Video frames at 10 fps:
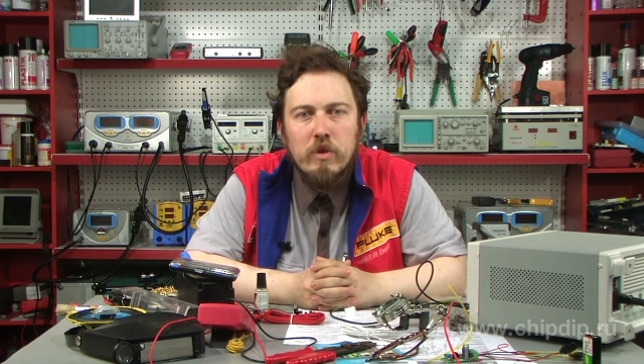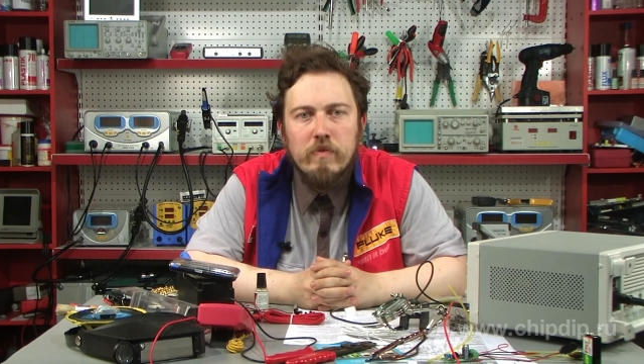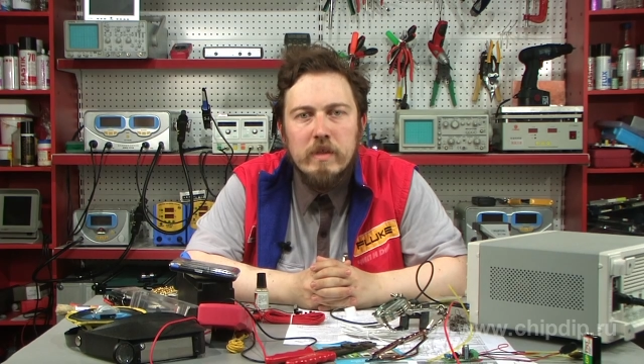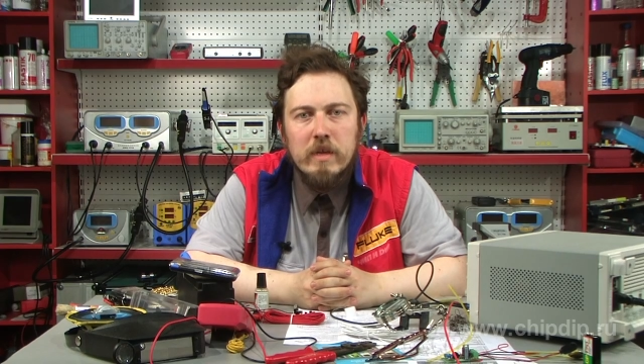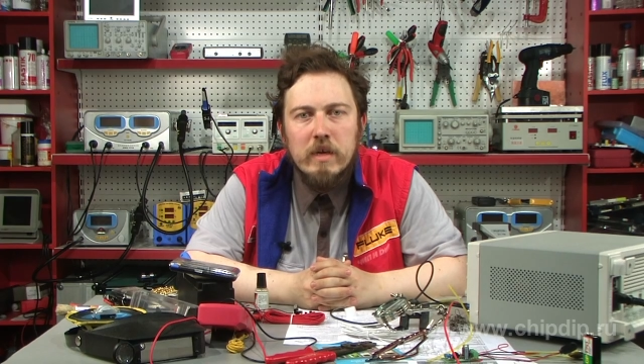
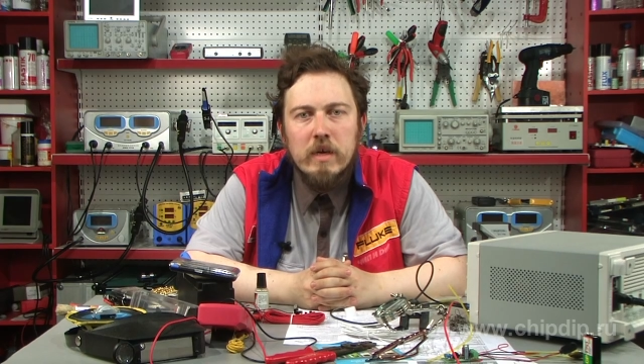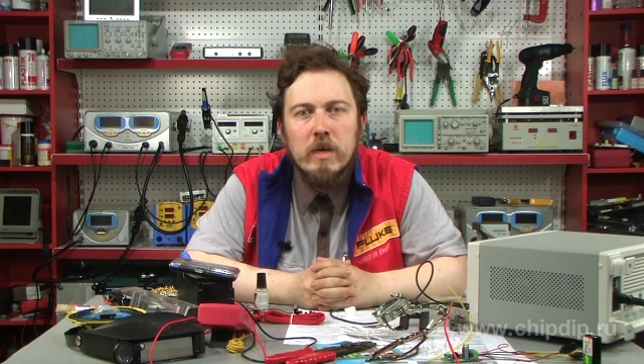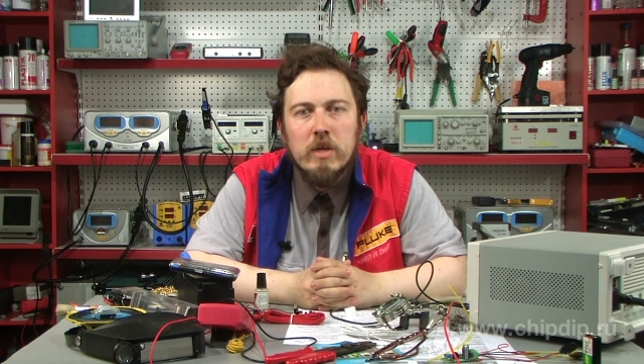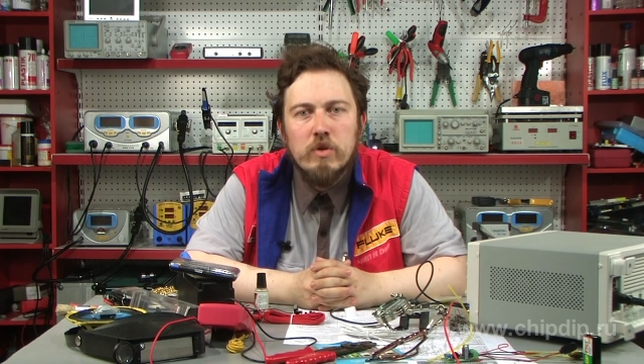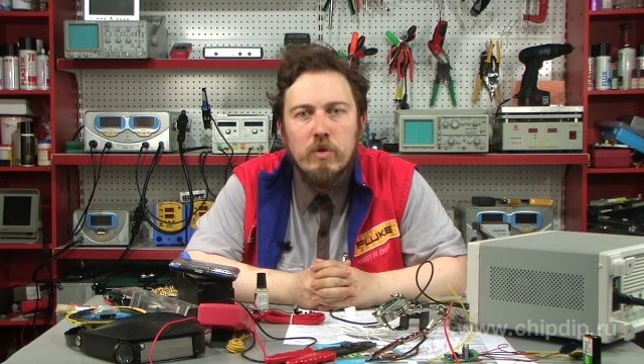and especially
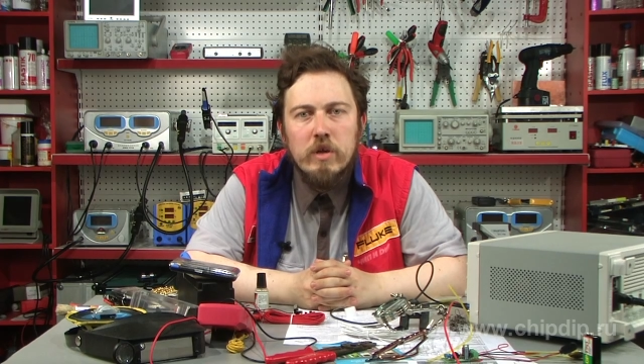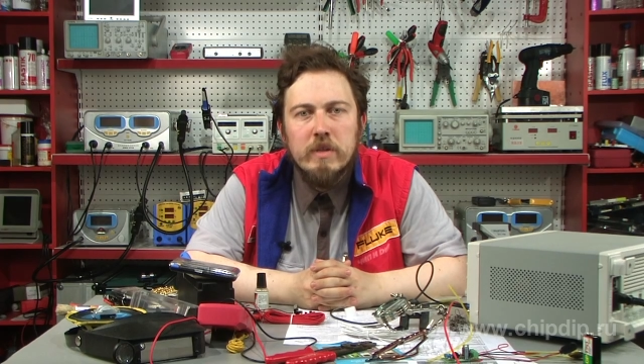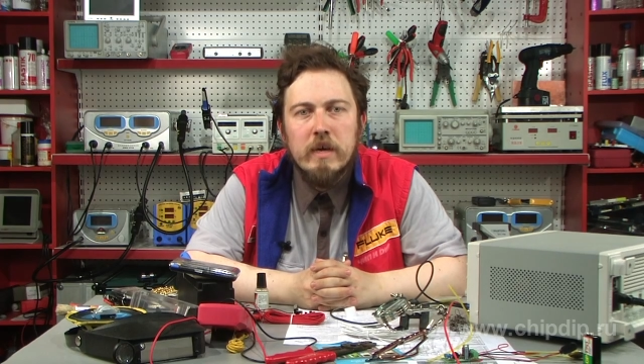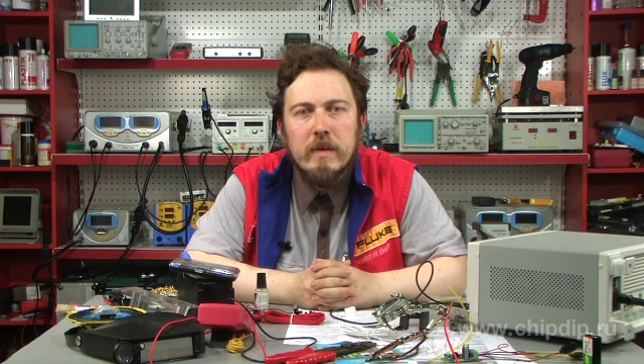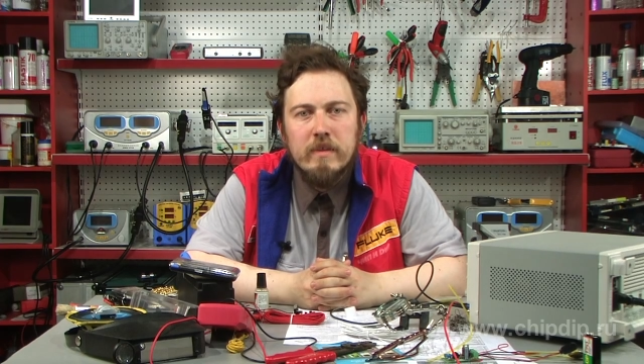those who
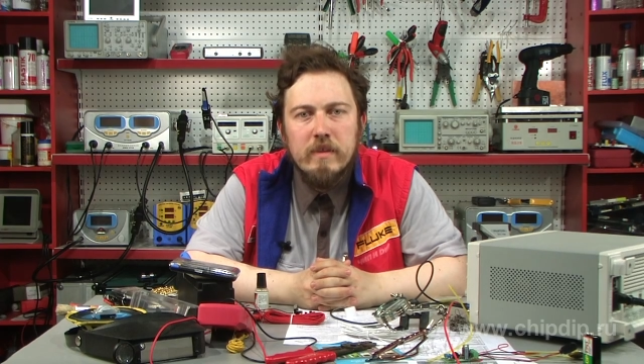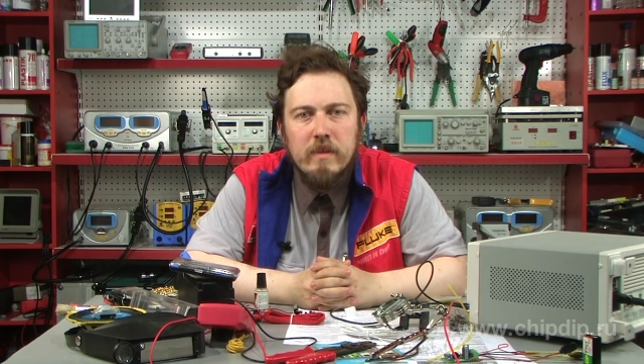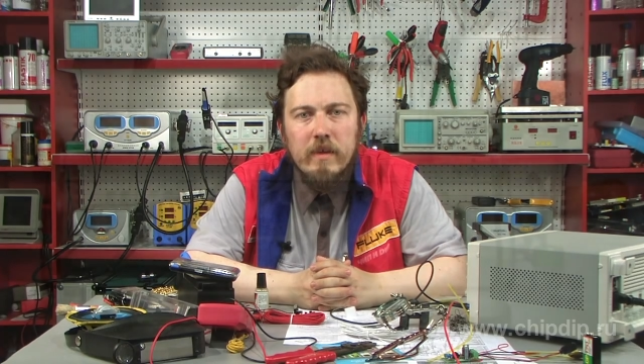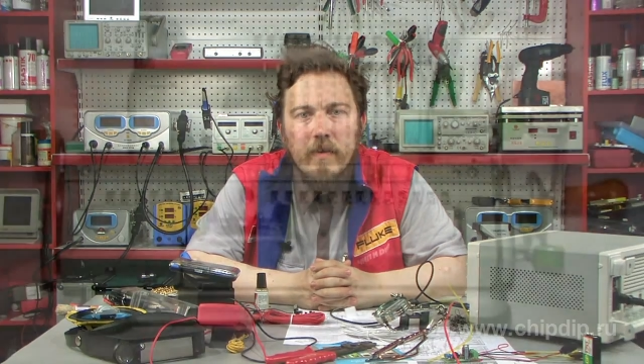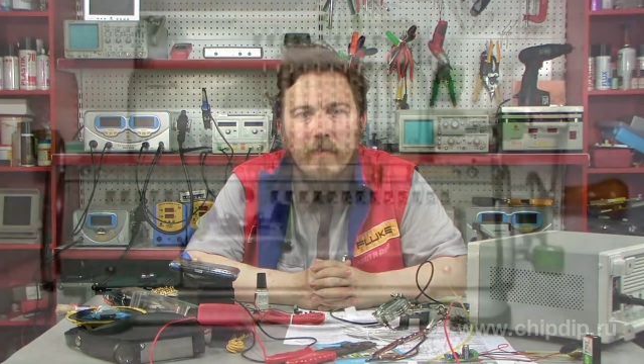saw them
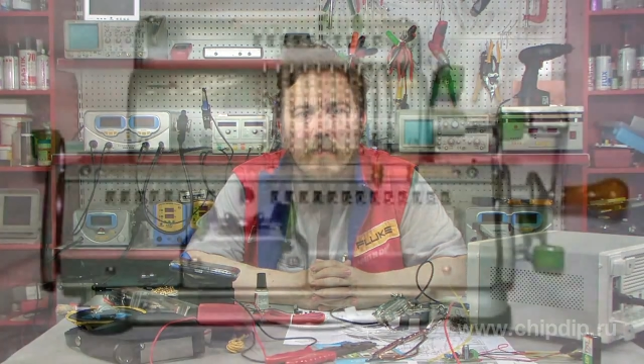only on